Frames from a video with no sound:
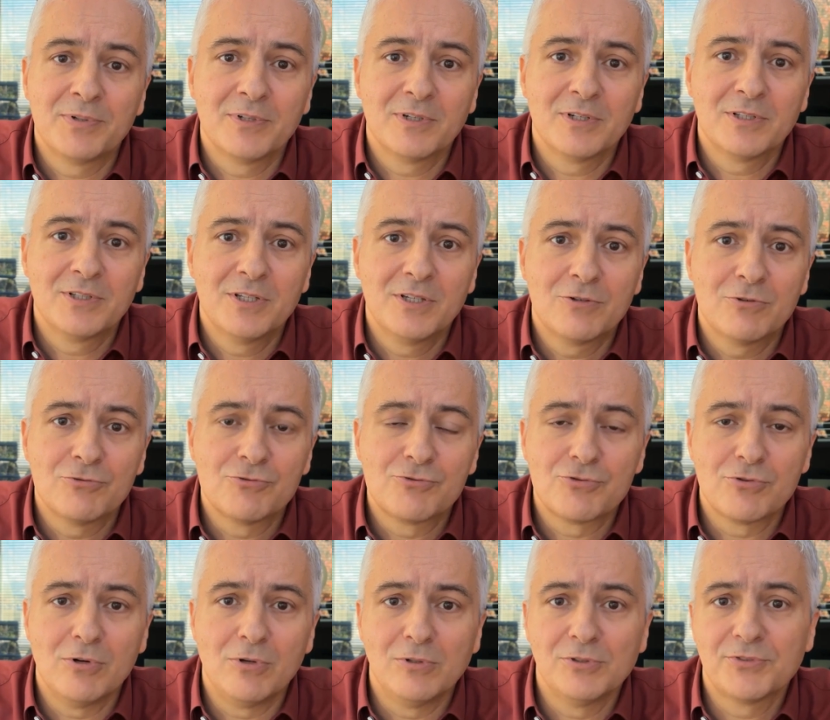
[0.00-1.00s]
the
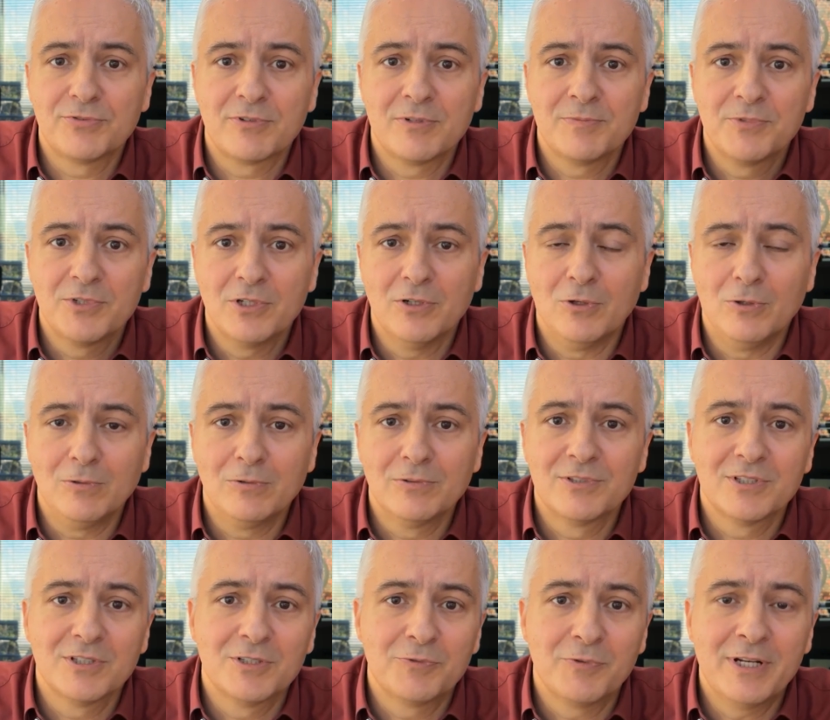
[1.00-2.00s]
controls from the old
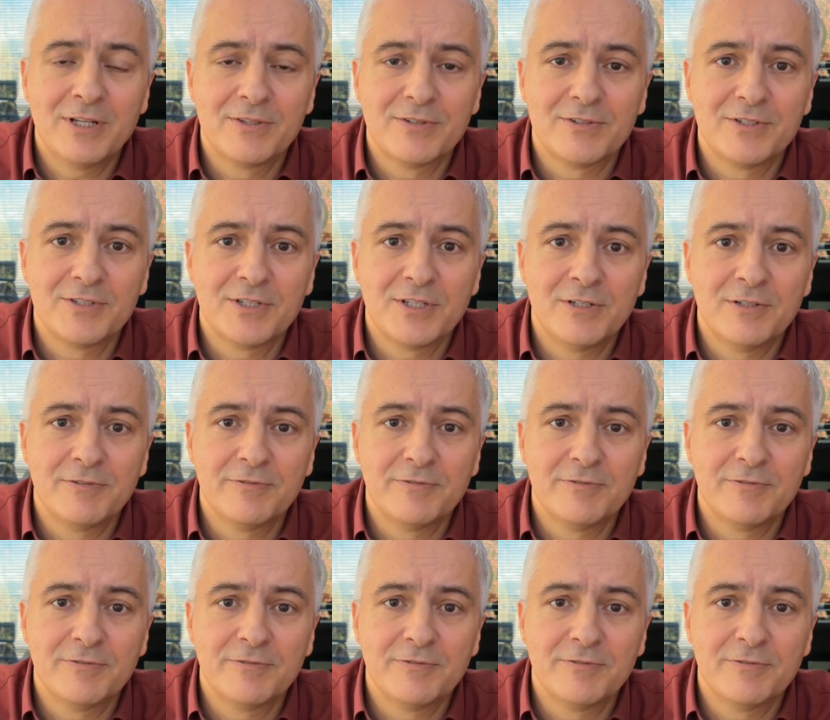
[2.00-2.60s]
2013